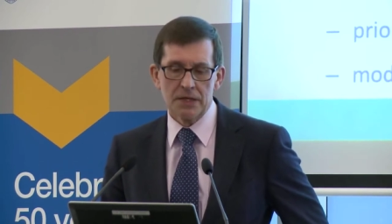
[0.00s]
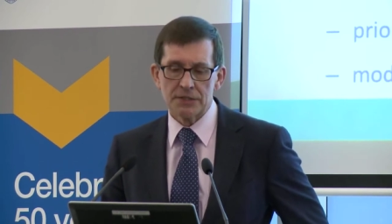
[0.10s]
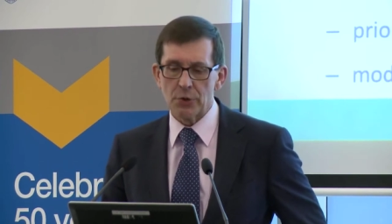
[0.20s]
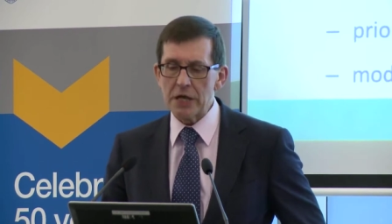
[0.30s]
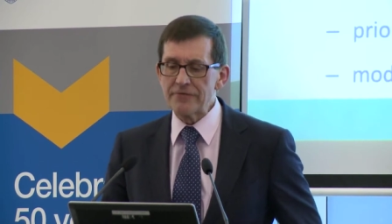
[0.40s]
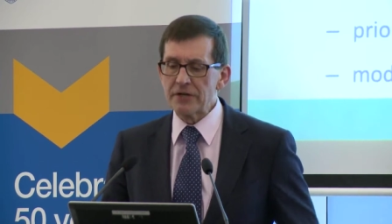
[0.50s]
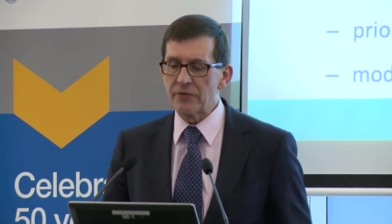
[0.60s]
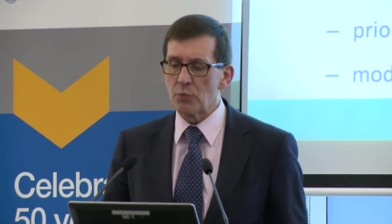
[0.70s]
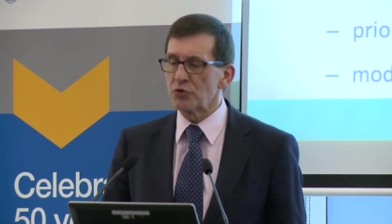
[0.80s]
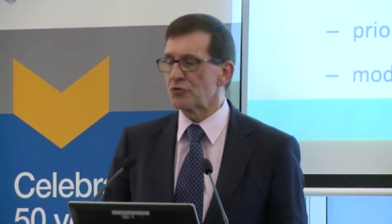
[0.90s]
So even if
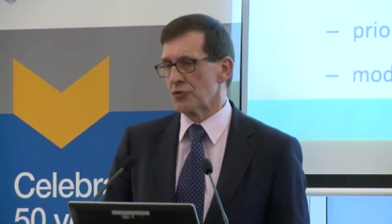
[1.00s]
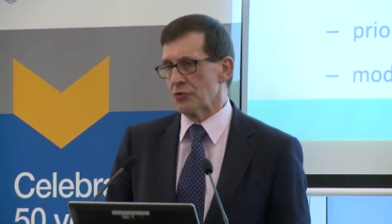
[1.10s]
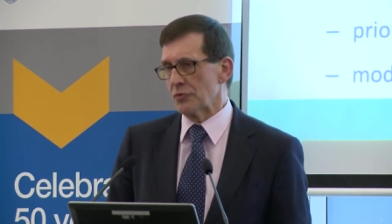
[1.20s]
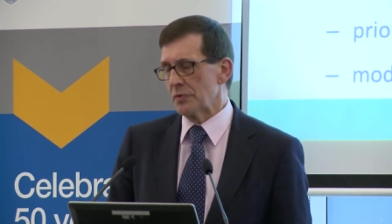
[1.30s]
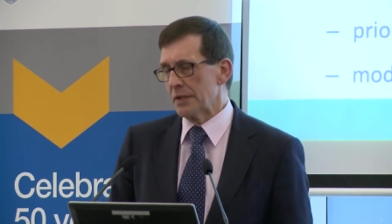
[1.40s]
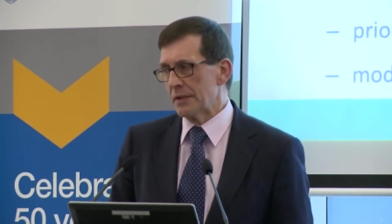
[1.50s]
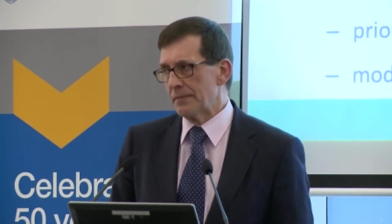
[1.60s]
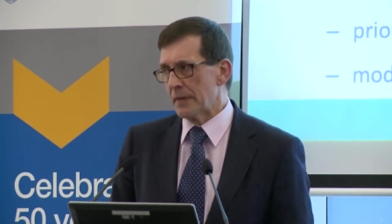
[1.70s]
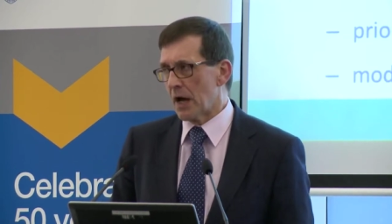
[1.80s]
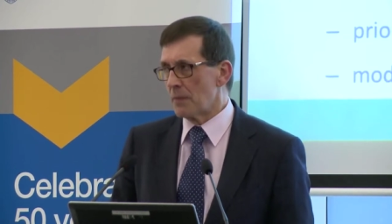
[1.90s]
it were true,
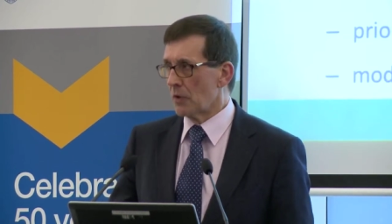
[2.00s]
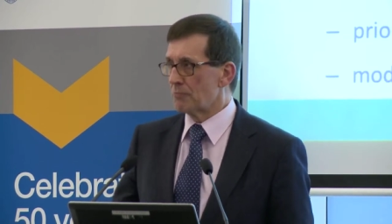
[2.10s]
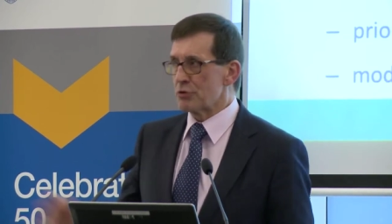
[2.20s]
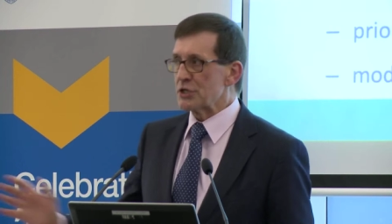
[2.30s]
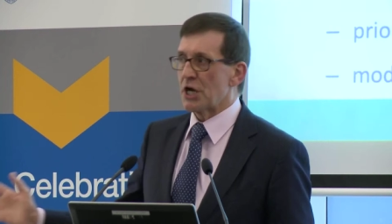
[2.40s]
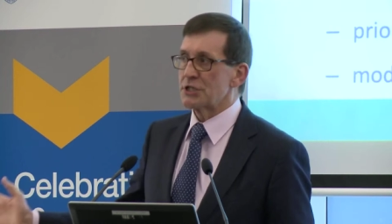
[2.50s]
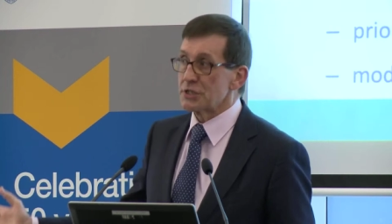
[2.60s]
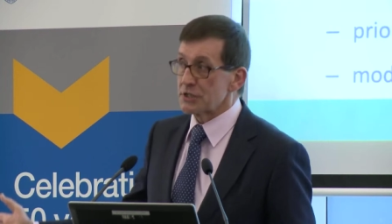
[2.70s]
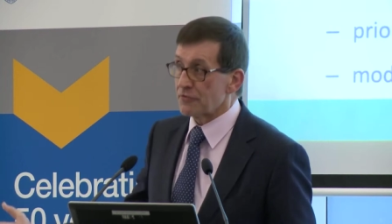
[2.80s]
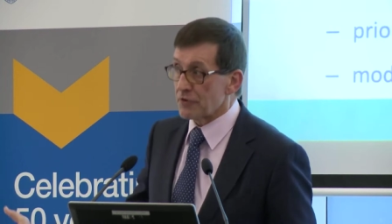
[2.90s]
I'm not prejudging
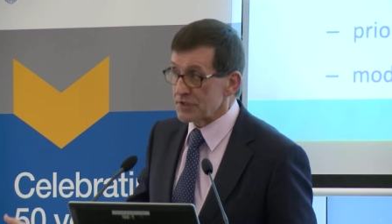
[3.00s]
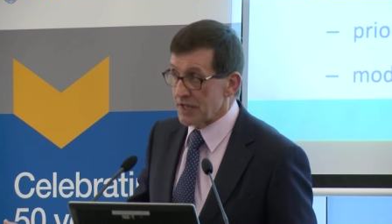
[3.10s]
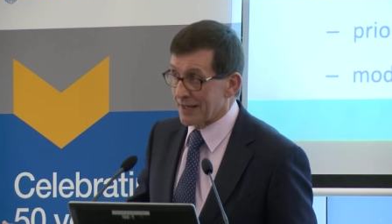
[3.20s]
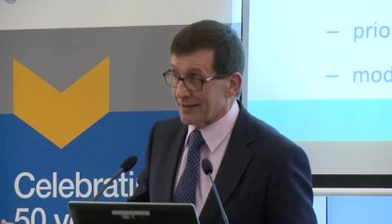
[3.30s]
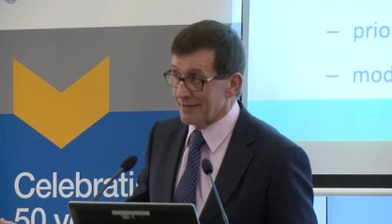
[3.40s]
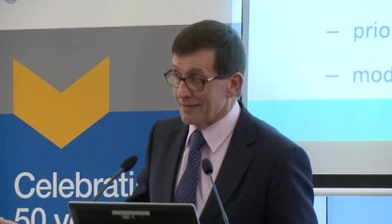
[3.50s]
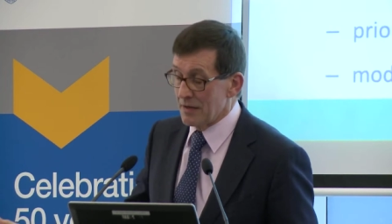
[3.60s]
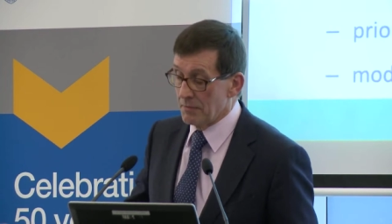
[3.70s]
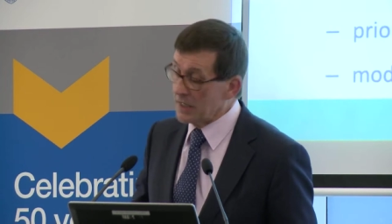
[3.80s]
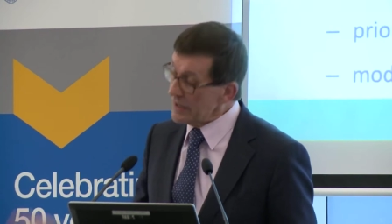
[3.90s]
this for a second,
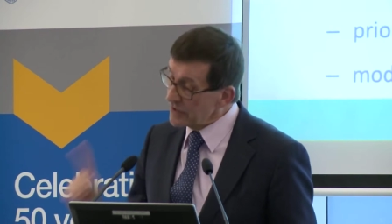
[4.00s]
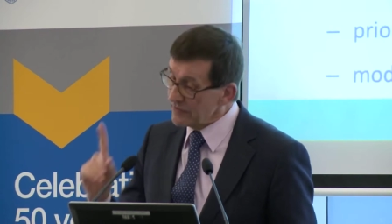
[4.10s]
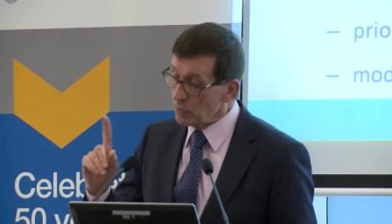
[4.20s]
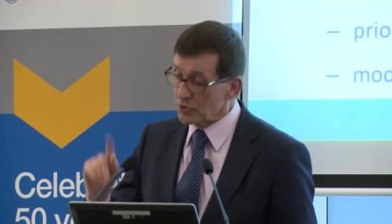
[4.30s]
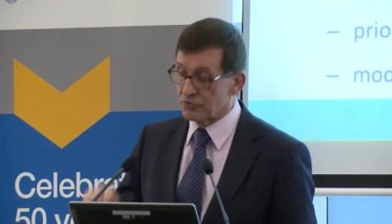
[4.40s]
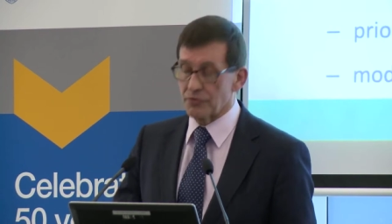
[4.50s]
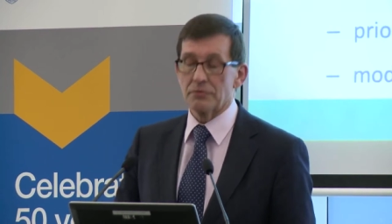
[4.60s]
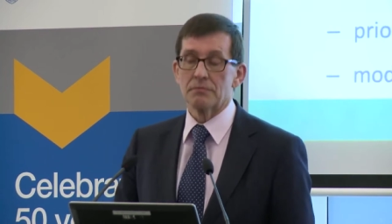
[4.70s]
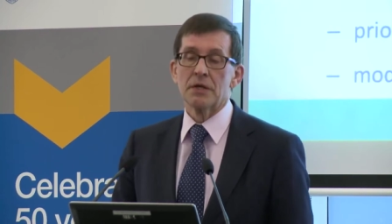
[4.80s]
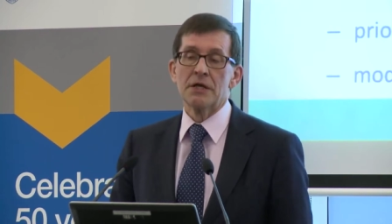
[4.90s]
but even if it were true
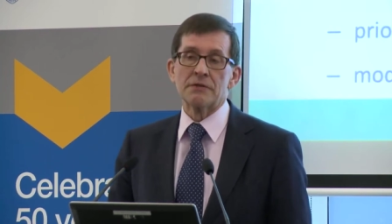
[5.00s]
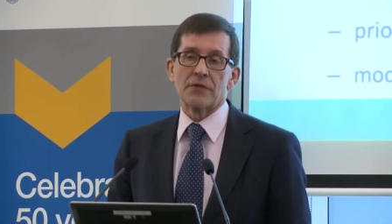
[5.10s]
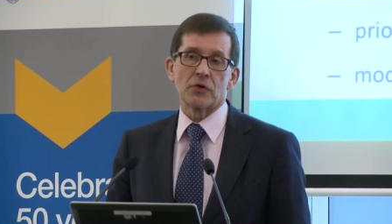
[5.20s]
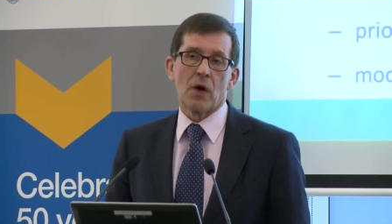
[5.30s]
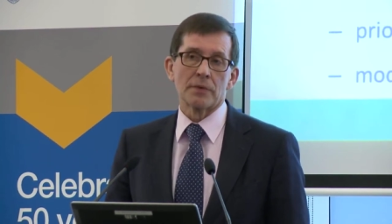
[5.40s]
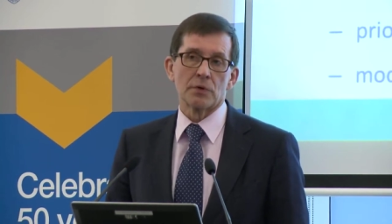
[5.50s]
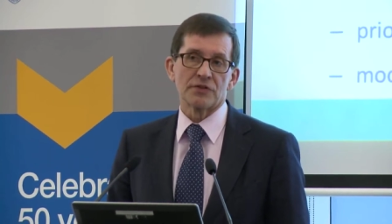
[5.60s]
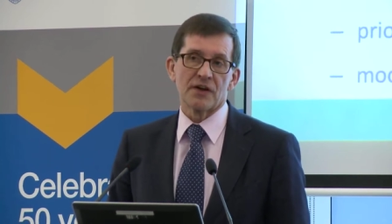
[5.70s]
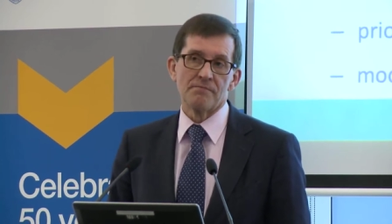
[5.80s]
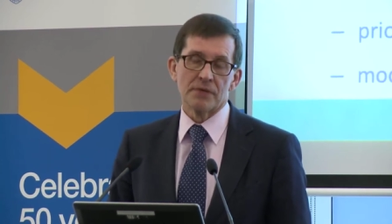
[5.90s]
that the Commonwealth
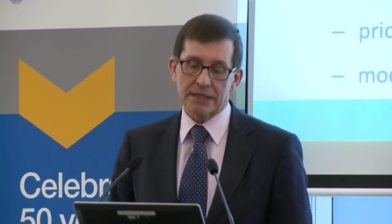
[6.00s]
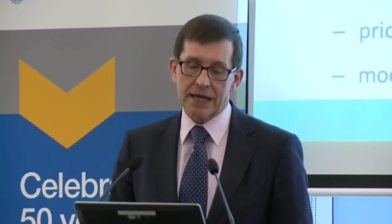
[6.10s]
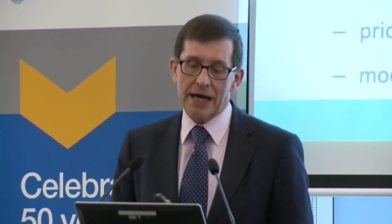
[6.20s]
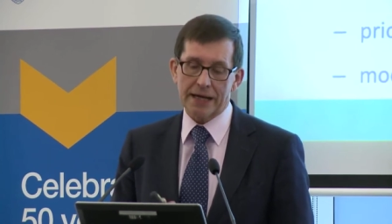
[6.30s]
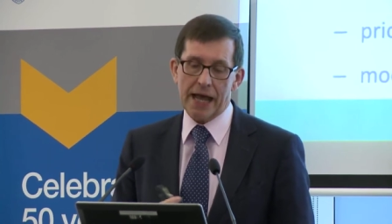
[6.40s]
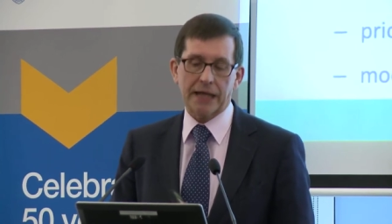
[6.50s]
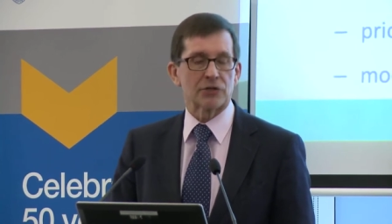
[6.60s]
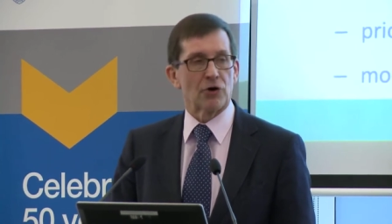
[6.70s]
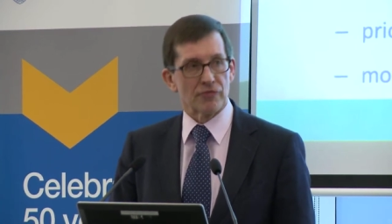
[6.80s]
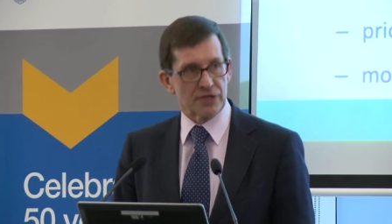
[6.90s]
government can't
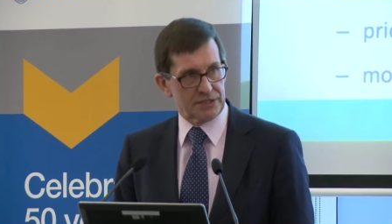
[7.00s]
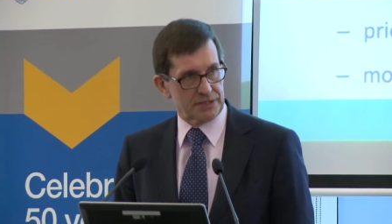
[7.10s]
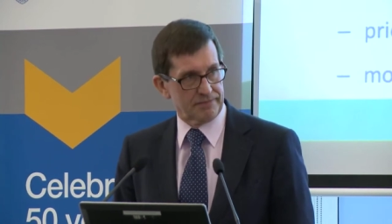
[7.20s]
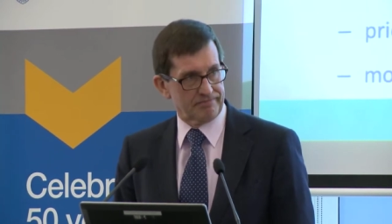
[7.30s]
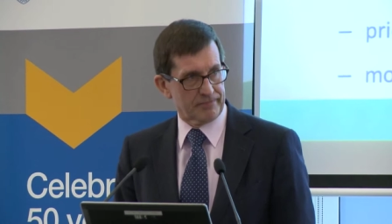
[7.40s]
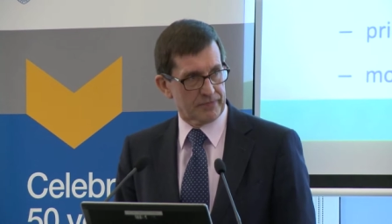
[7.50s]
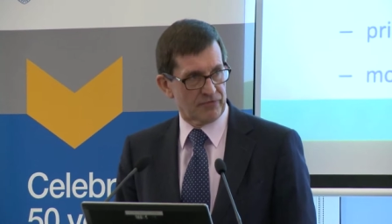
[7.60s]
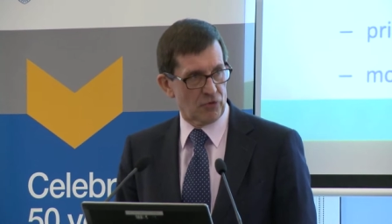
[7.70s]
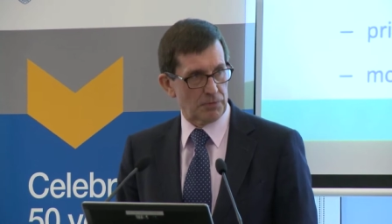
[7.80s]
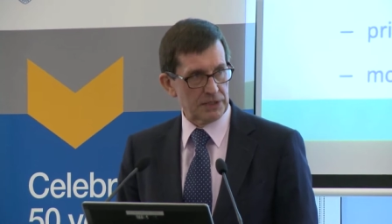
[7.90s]
act on this
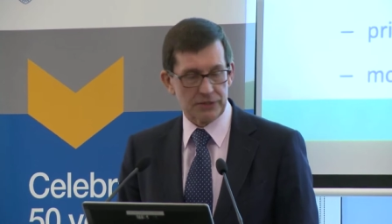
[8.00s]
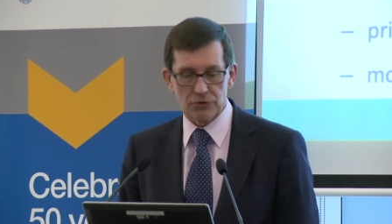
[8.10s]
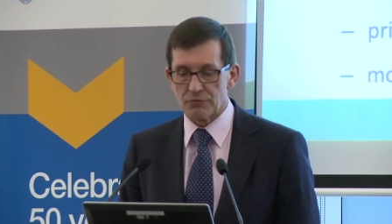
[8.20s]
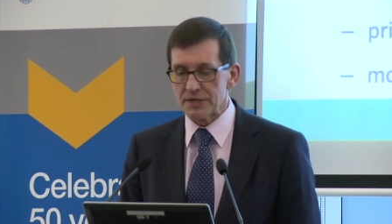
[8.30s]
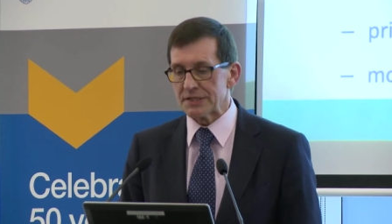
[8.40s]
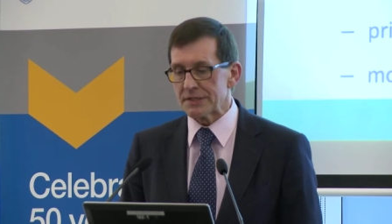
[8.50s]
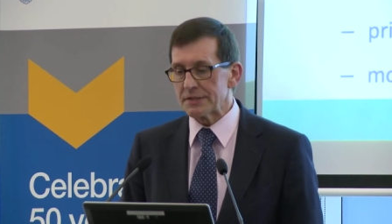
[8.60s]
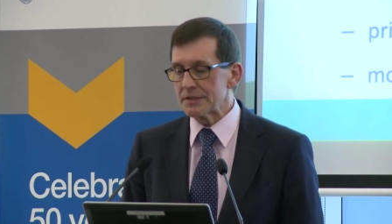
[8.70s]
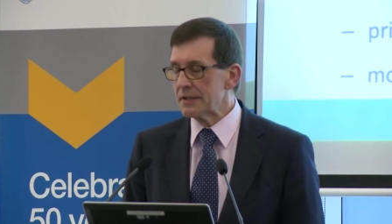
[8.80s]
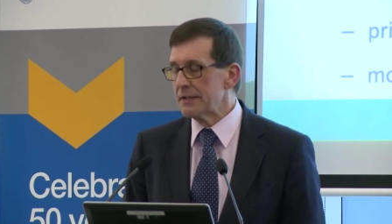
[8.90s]
for political
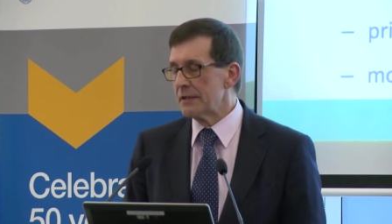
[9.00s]
reasons,